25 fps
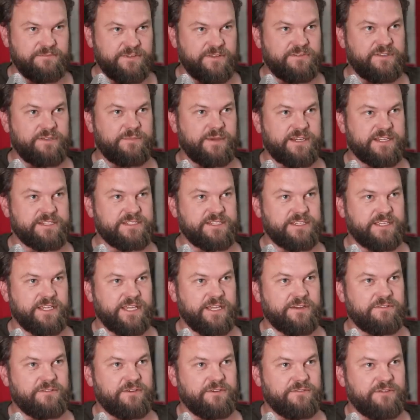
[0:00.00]
$50 a
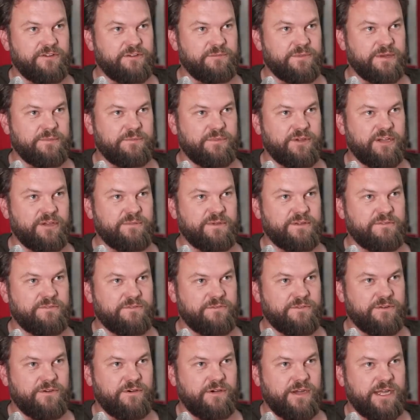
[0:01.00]
year for a filming permit
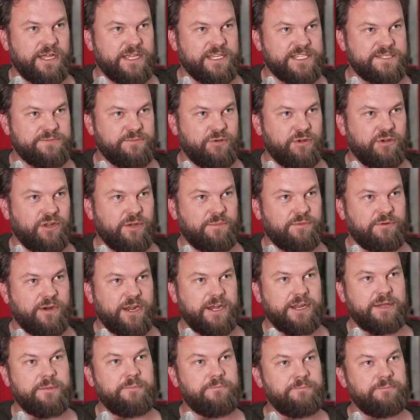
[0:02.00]
for a small operator.